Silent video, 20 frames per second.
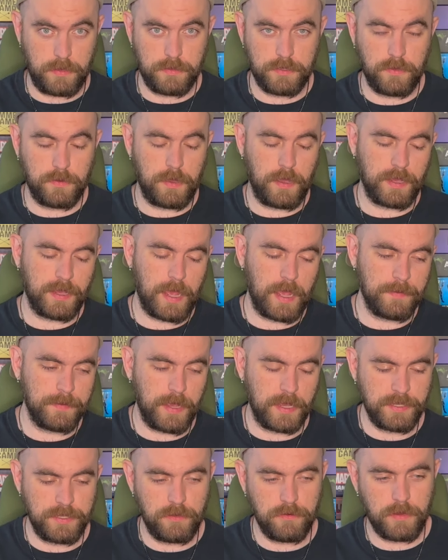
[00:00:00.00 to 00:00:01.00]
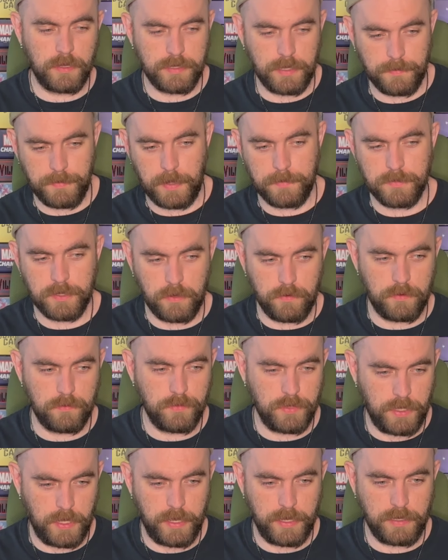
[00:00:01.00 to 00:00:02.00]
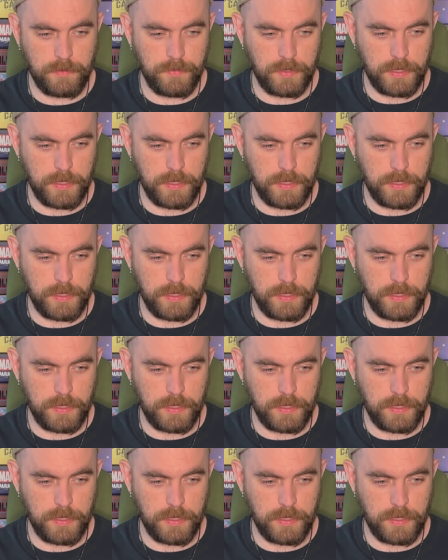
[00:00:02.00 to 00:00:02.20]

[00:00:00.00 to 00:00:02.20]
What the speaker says: So I still sometimes go in blind,